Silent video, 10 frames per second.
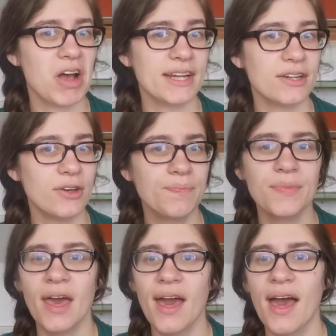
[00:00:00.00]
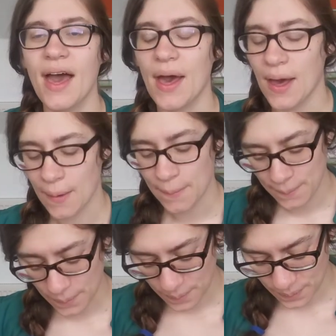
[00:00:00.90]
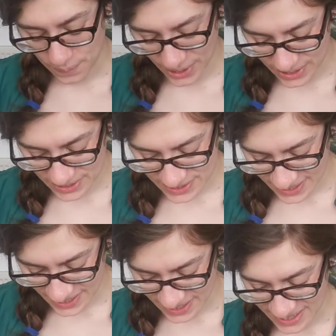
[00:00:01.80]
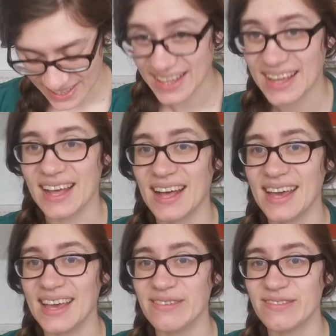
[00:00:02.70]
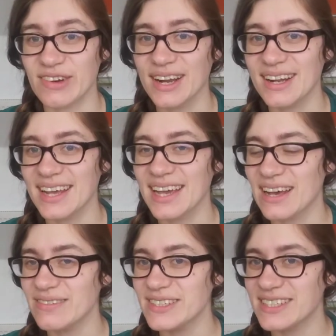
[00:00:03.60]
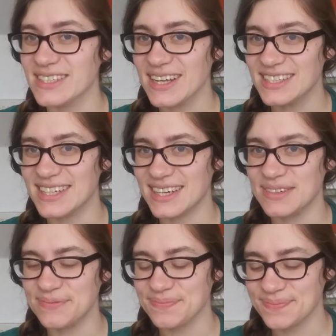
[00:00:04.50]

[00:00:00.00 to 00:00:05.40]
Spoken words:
I don't know. But I finally have started it.